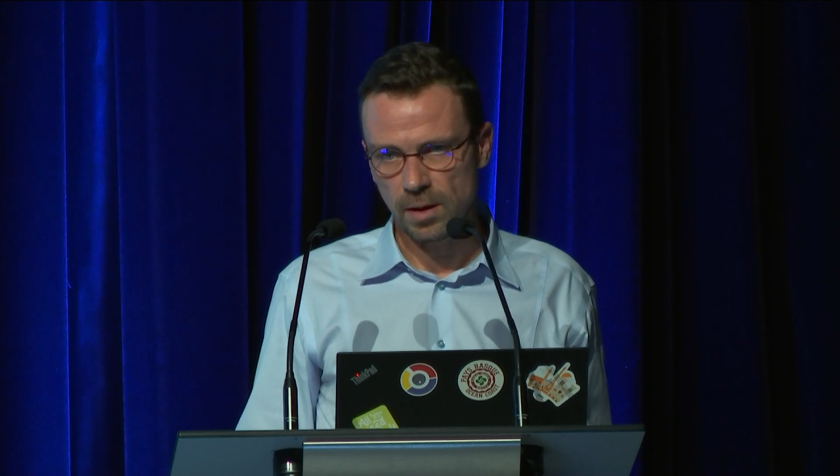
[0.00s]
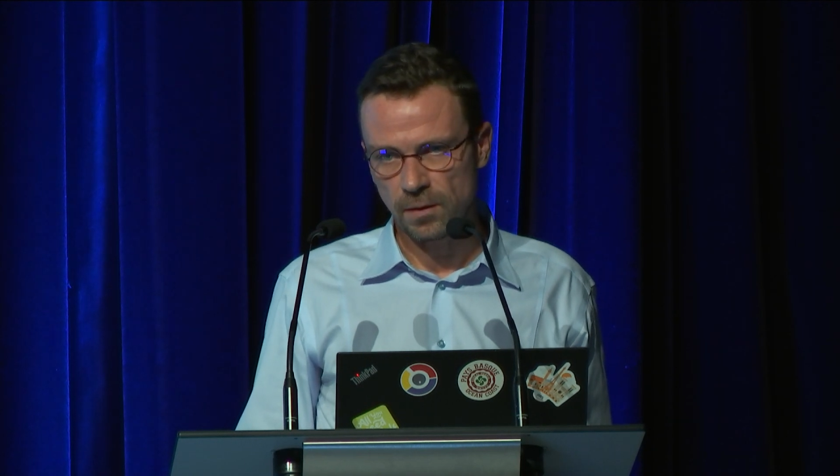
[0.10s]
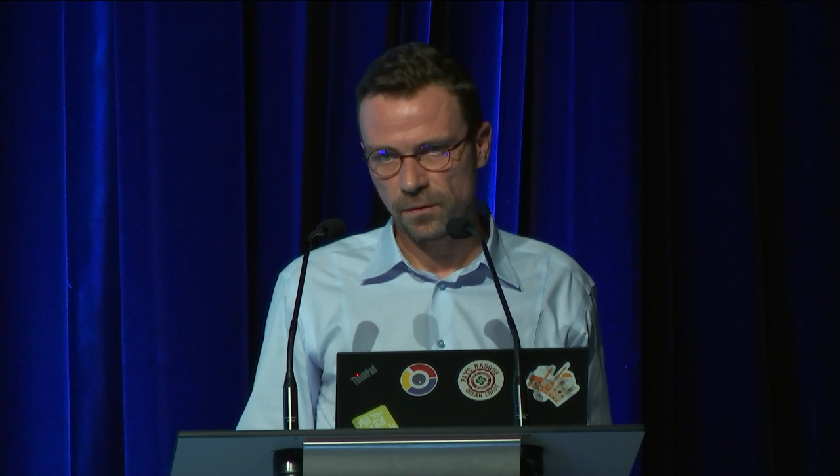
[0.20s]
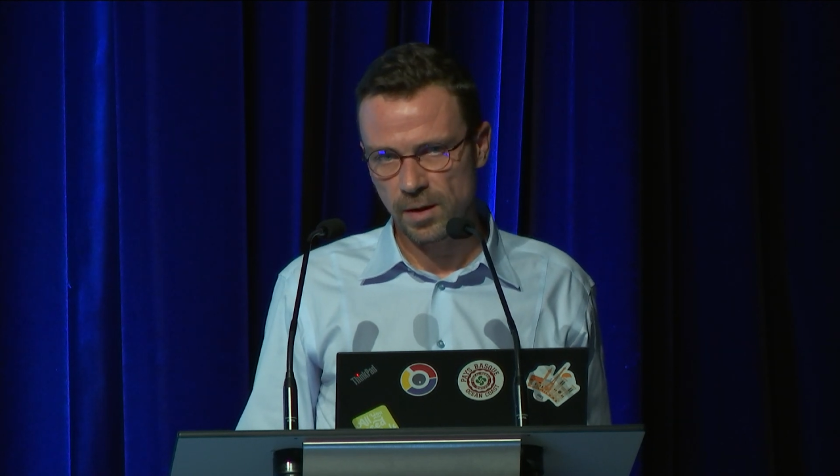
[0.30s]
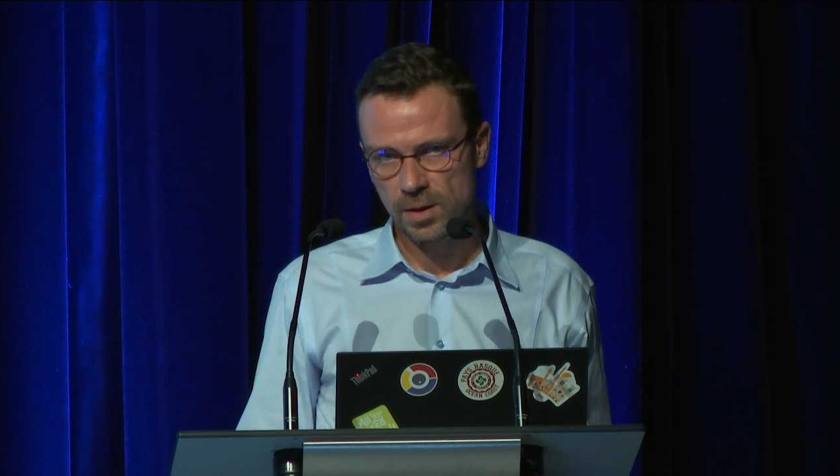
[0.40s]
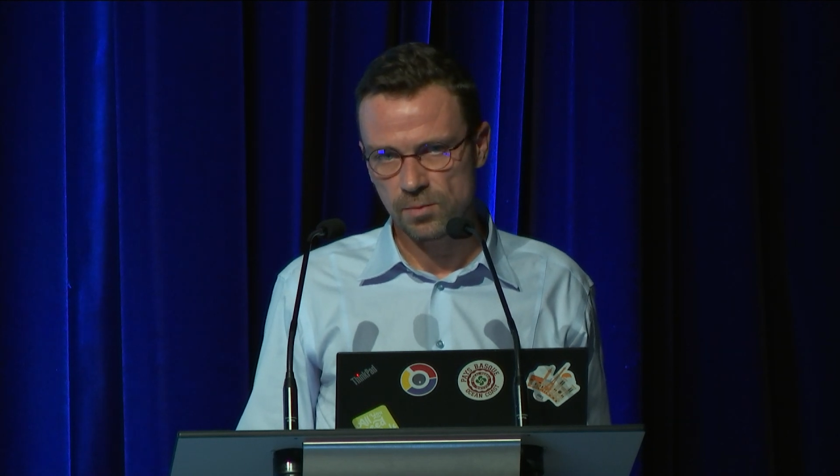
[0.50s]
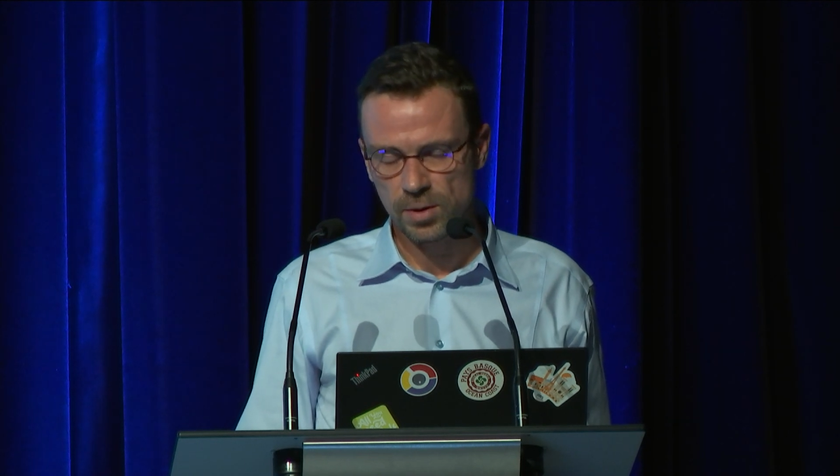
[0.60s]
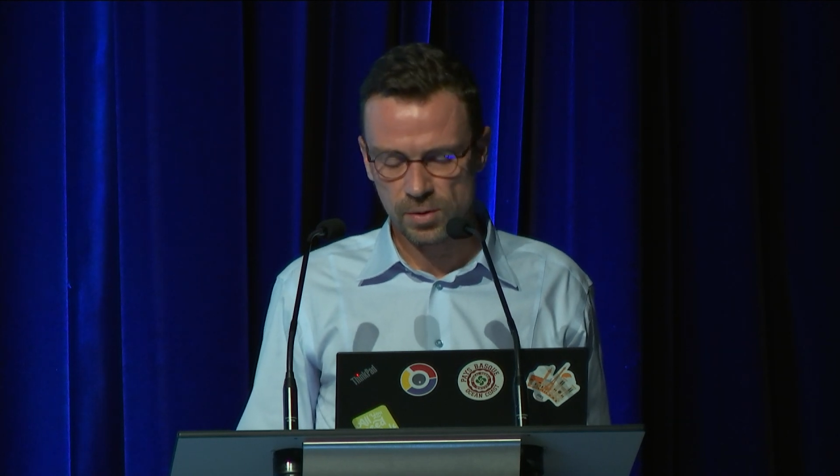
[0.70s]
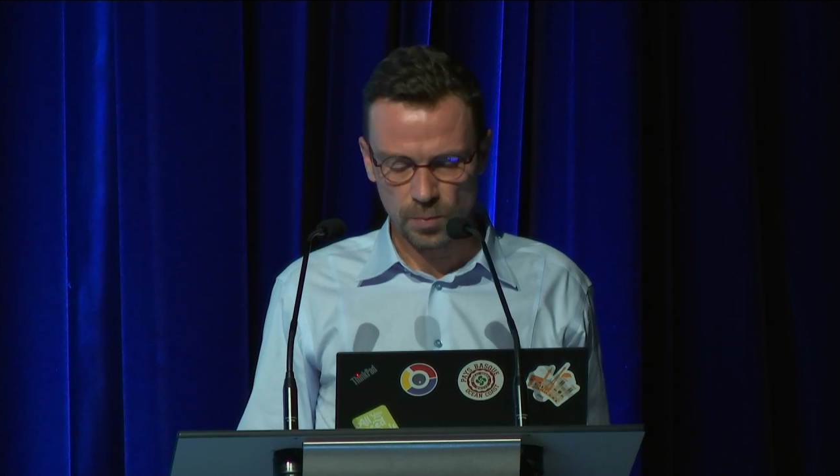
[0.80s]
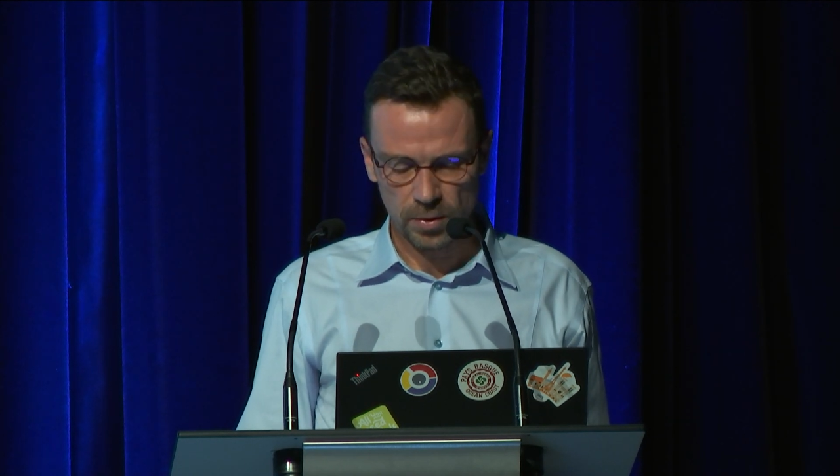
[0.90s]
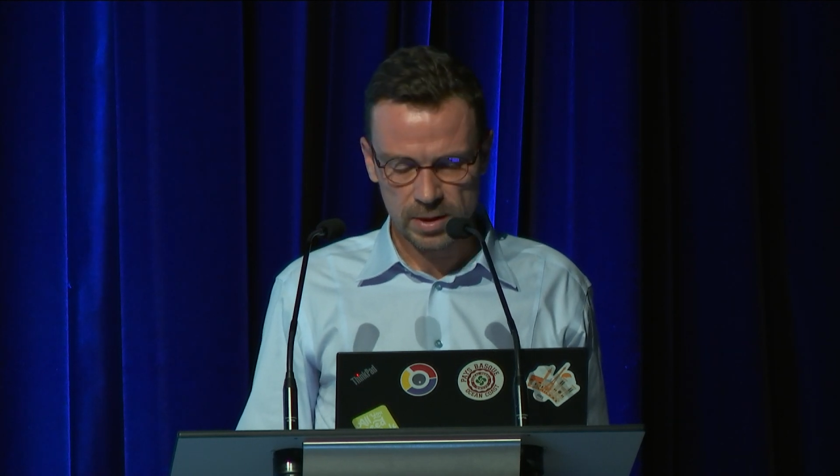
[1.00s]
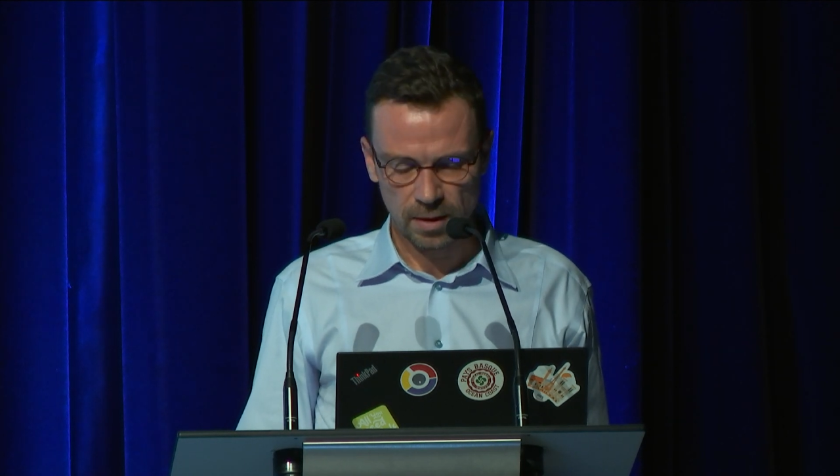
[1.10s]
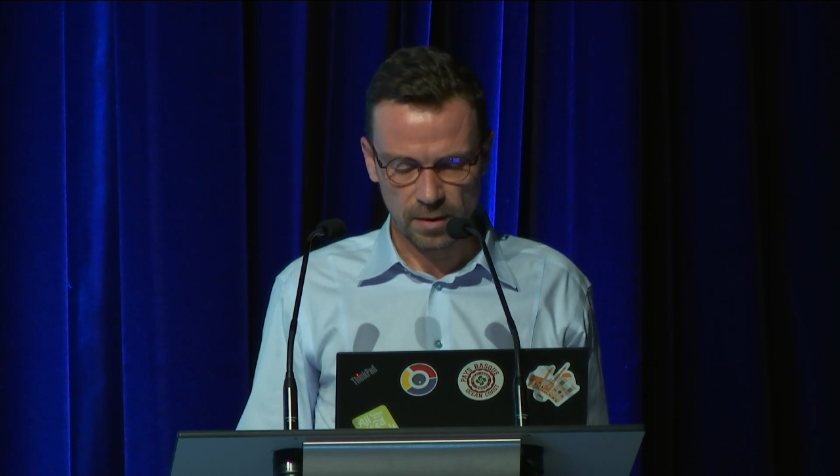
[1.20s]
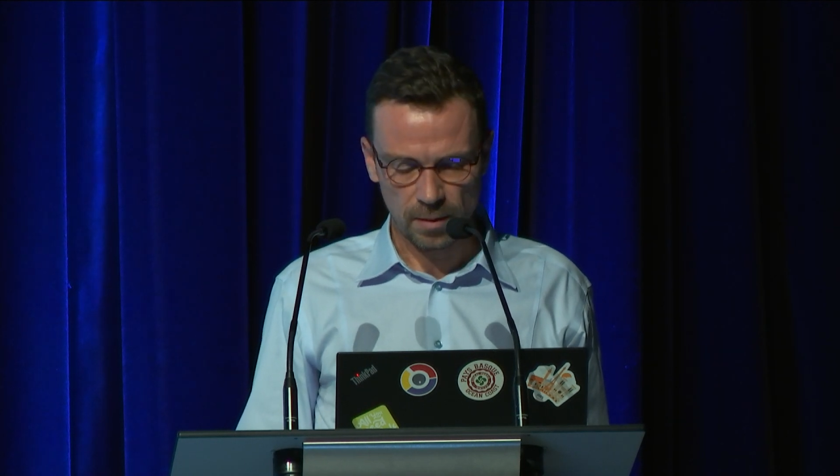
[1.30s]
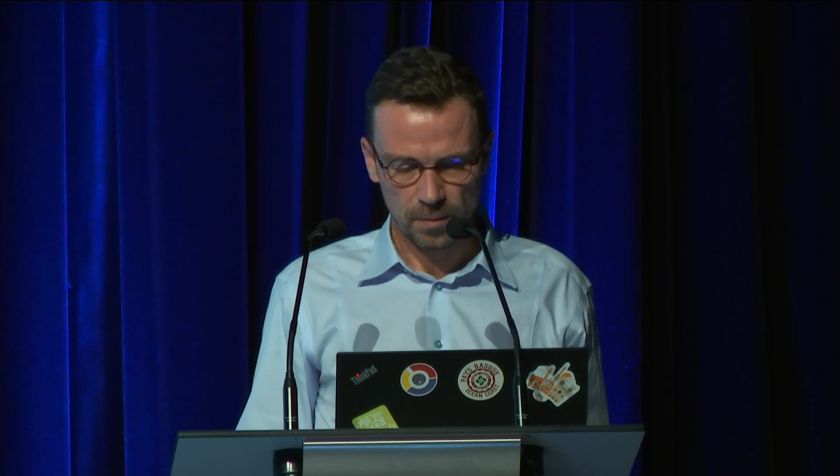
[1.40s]
that phase, we're
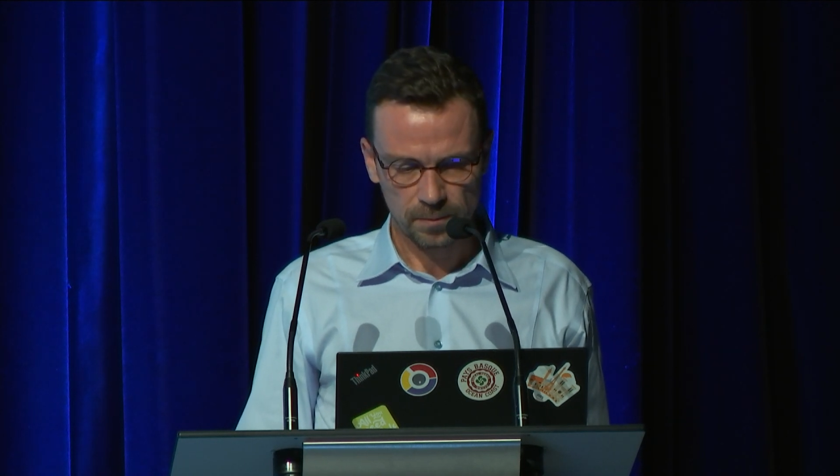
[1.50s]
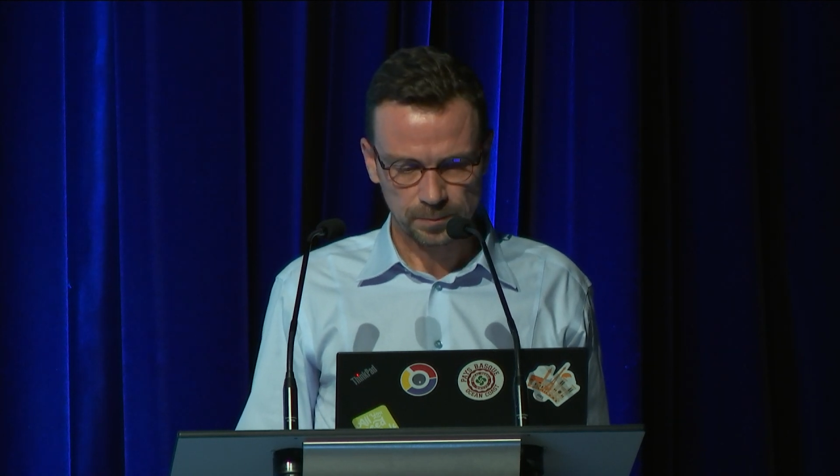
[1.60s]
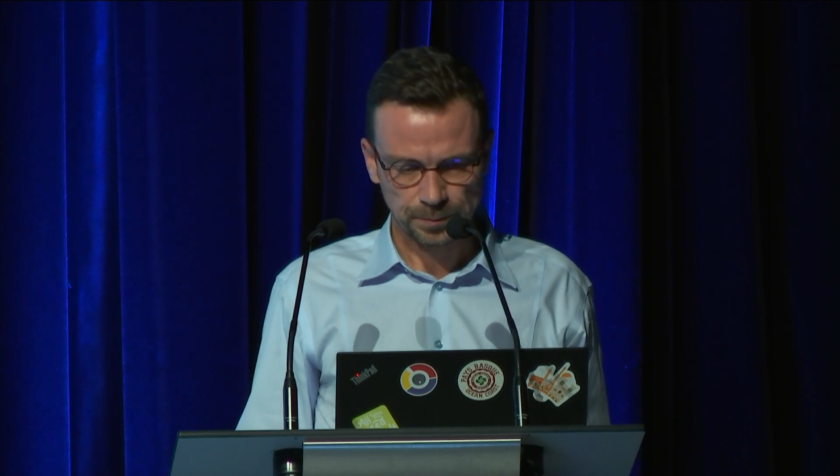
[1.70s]
supporting them.